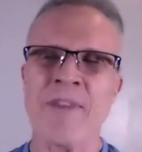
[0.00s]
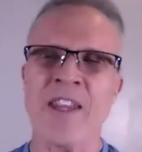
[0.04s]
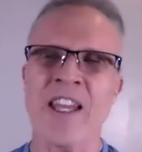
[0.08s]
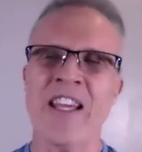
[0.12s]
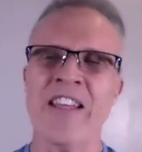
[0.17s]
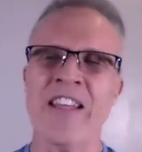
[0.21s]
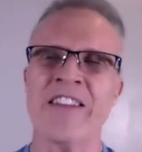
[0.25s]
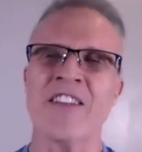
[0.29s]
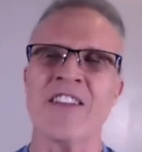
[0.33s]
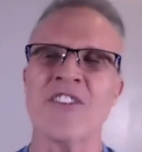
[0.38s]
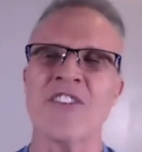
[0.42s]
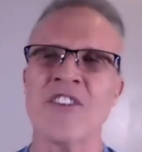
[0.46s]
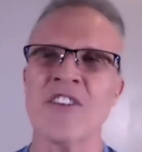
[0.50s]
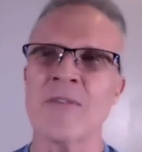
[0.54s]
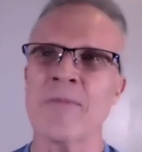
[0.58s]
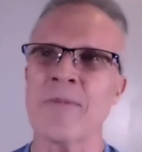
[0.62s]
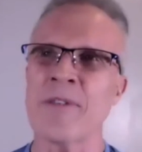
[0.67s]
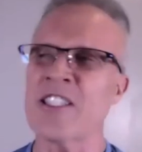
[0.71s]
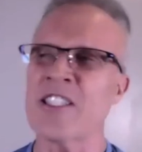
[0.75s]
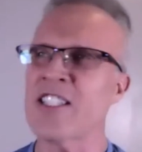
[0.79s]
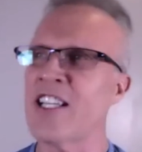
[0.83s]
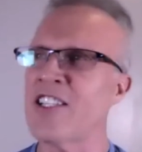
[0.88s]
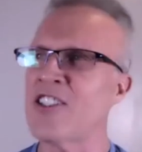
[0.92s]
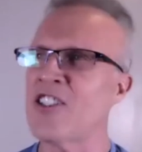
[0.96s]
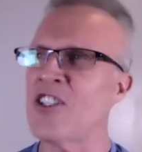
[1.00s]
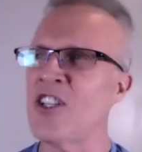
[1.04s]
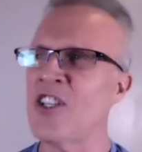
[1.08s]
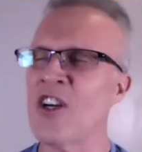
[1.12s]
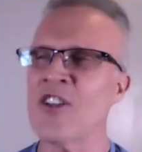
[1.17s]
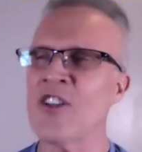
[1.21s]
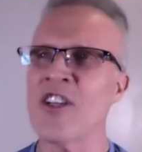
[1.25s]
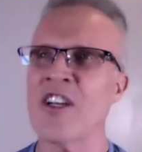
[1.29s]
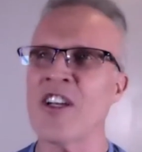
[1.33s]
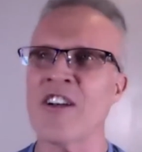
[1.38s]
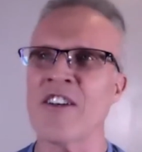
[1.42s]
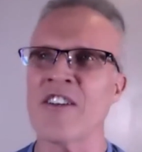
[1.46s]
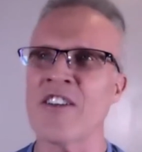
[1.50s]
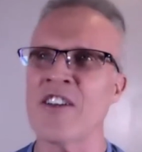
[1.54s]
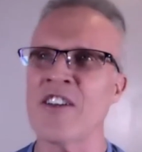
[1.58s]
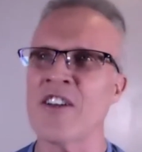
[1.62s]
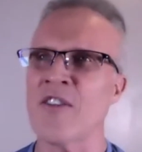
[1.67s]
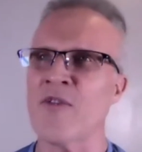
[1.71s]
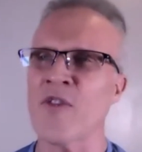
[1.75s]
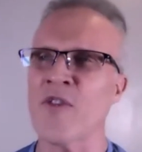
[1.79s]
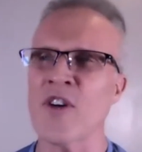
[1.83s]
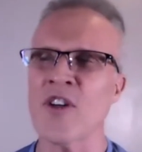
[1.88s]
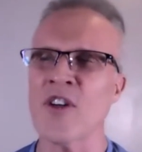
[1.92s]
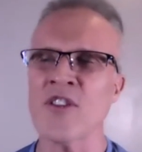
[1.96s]
in the group he said you know your your
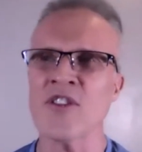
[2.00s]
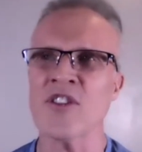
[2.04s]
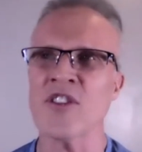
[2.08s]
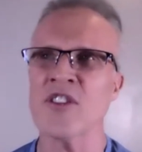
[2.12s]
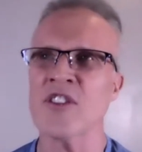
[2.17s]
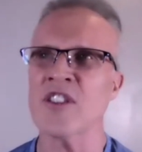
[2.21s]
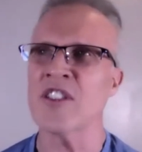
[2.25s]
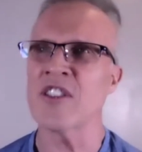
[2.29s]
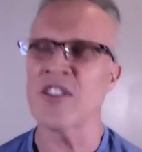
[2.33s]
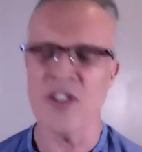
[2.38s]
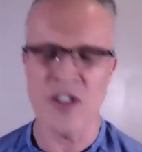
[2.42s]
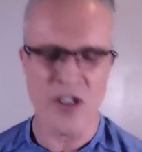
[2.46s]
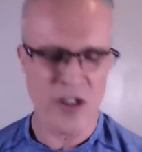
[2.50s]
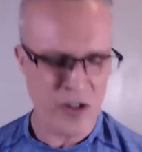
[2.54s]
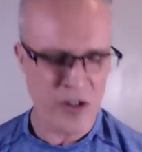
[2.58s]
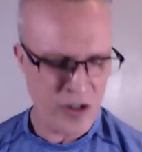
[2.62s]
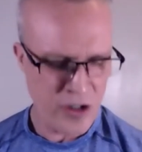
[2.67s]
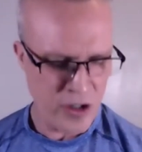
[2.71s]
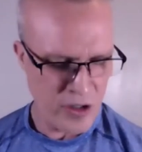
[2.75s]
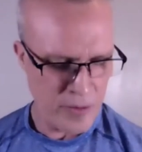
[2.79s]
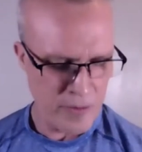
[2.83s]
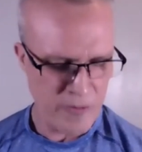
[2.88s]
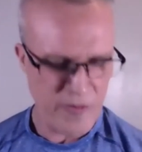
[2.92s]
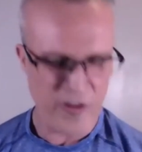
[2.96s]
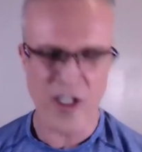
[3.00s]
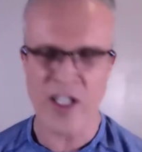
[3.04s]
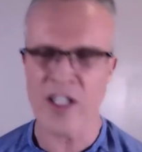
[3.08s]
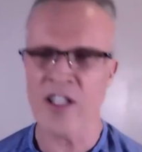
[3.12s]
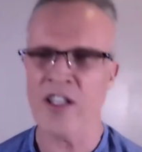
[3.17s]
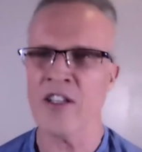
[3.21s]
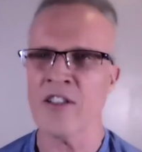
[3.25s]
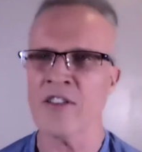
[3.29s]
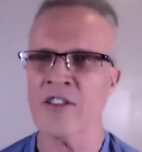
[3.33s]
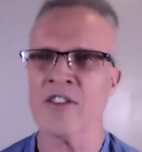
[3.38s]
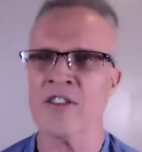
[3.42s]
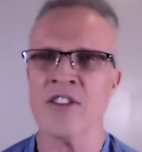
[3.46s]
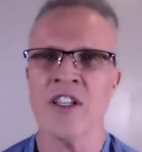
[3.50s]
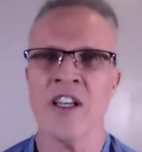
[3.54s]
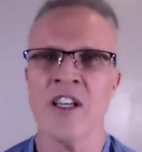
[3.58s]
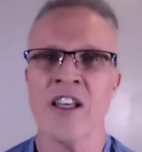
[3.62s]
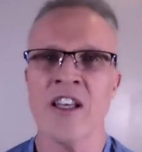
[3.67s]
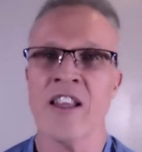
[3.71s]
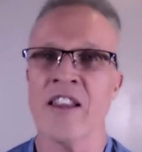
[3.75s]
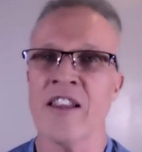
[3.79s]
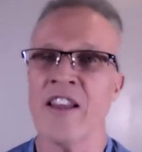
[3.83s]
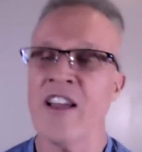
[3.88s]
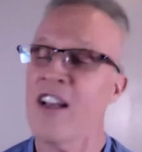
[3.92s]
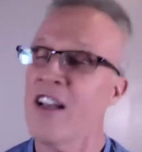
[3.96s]
first youtube videos
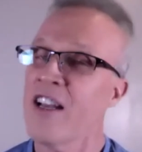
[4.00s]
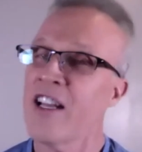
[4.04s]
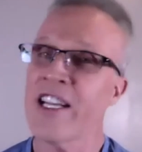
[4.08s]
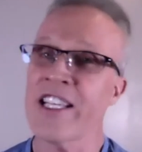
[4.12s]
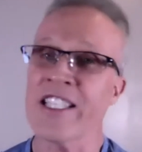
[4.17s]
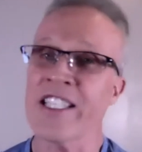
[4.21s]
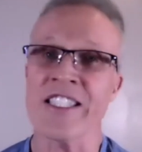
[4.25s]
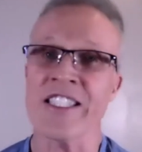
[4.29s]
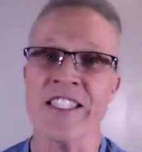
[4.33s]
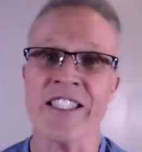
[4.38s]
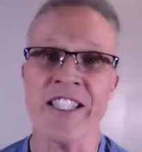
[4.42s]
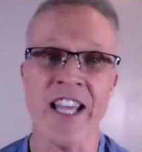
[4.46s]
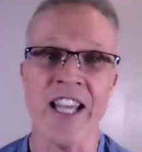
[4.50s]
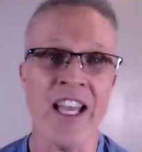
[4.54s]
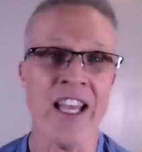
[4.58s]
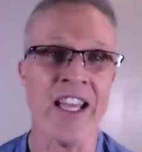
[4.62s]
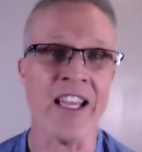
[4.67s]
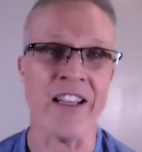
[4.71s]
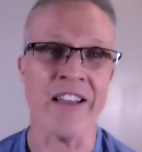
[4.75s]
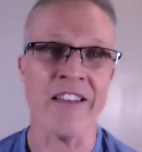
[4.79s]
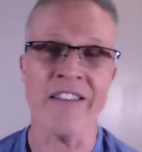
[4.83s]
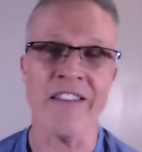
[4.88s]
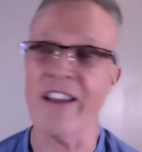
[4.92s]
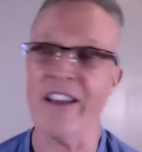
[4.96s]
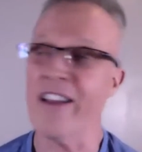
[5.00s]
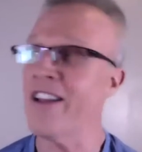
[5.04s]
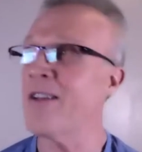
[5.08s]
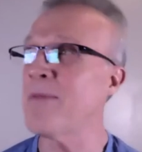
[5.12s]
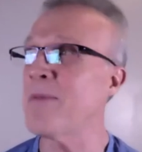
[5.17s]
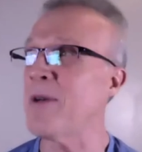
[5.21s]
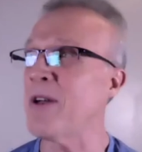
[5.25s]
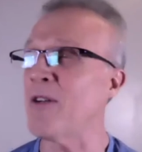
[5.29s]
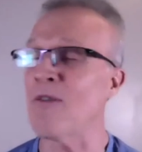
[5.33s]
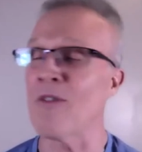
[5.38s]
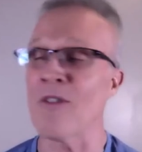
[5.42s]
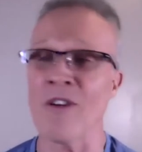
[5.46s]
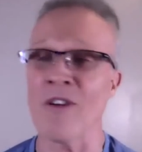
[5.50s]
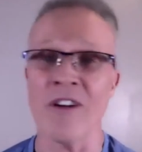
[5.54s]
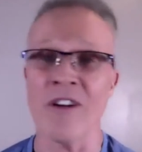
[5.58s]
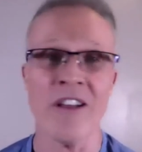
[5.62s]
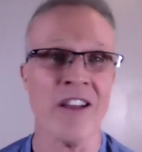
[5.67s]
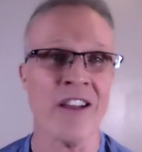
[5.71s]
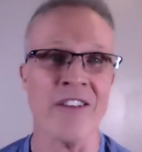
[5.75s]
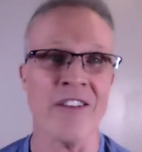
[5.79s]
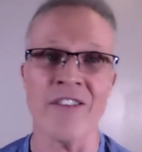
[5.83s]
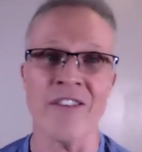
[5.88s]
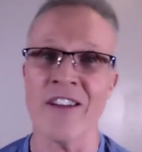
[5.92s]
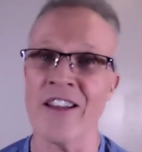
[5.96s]
they're going to stink they're going to be
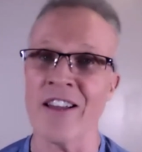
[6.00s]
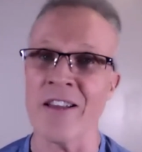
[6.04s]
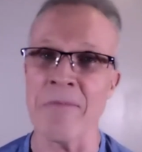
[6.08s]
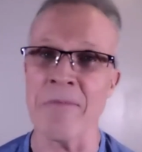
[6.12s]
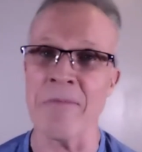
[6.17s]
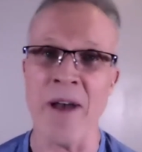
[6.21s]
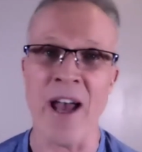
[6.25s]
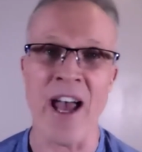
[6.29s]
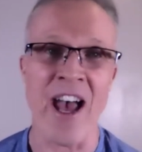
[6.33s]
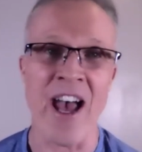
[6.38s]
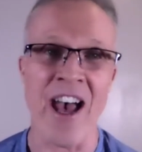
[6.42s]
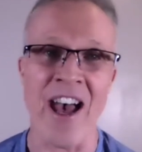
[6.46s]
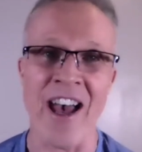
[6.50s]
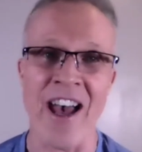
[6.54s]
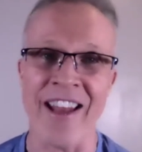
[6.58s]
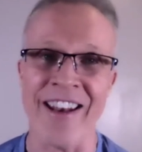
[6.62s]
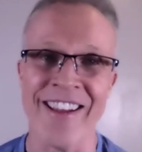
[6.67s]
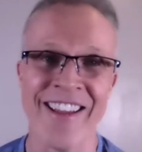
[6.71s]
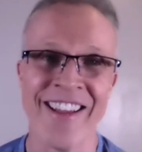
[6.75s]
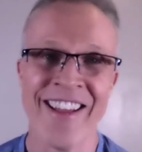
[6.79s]
really really bad